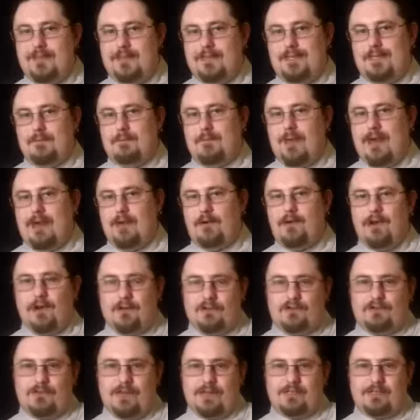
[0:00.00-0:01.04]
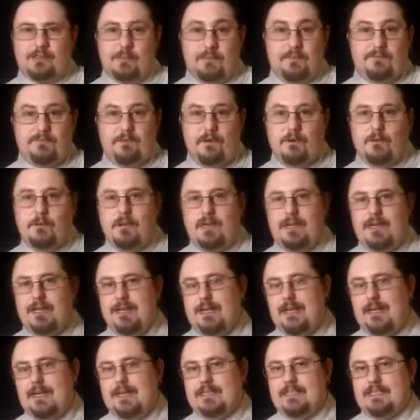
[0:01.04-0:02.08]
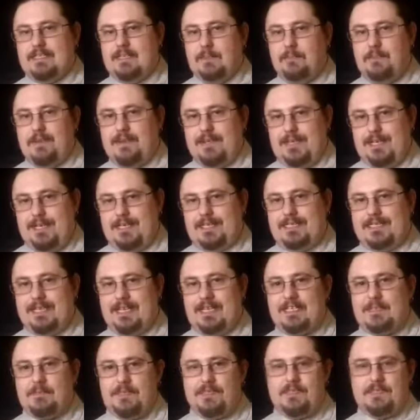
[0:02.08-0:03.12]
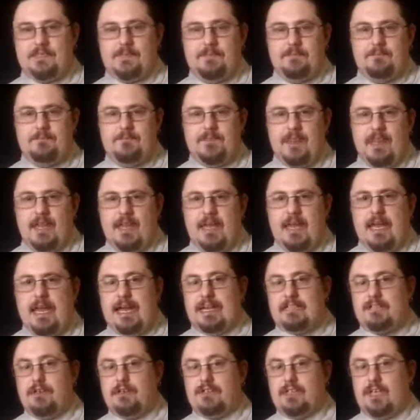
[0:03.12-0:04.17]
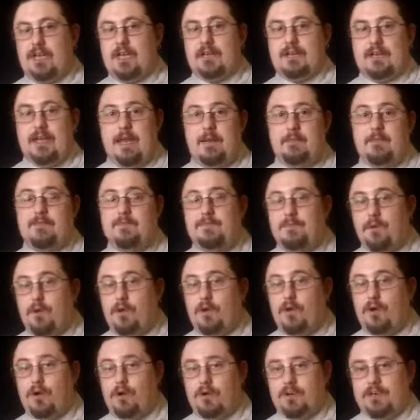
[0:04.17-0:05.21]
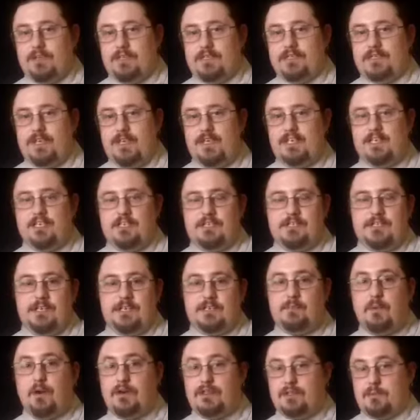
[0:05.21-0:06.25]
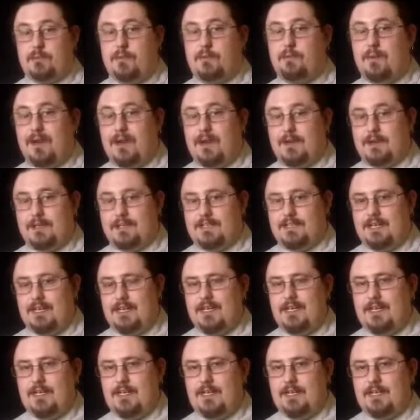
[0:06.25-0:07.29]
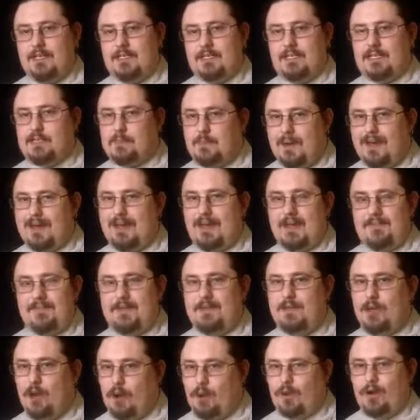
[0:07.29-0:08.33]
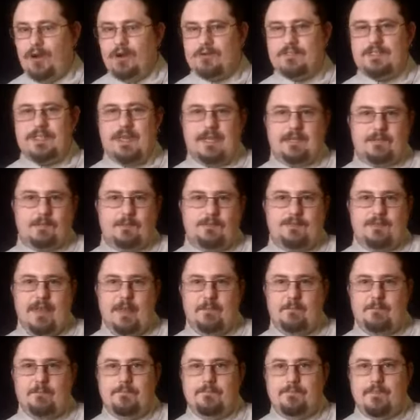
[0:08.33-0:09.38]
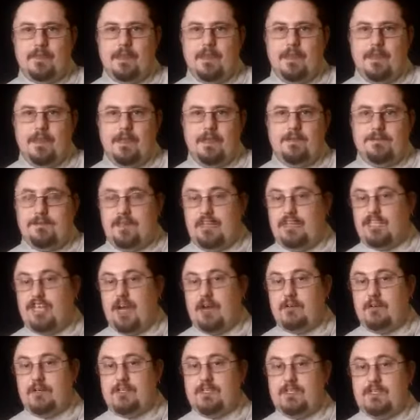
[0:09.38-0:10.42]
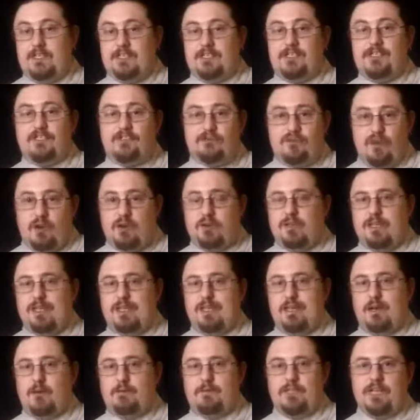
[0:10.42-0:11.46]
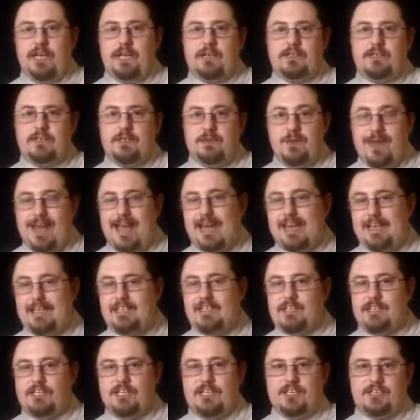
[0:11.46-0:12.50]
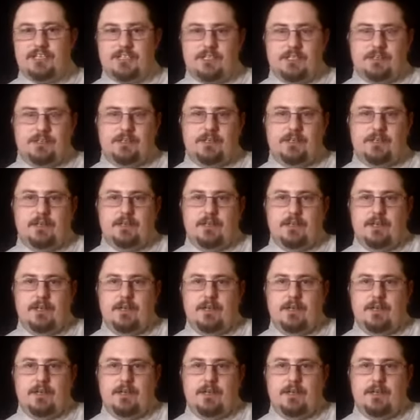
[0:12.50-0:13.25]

million contract to perform disability assessments. Atos had named four organisations as possible partners, despite having no contact with them. These charities strongly object to any suggestion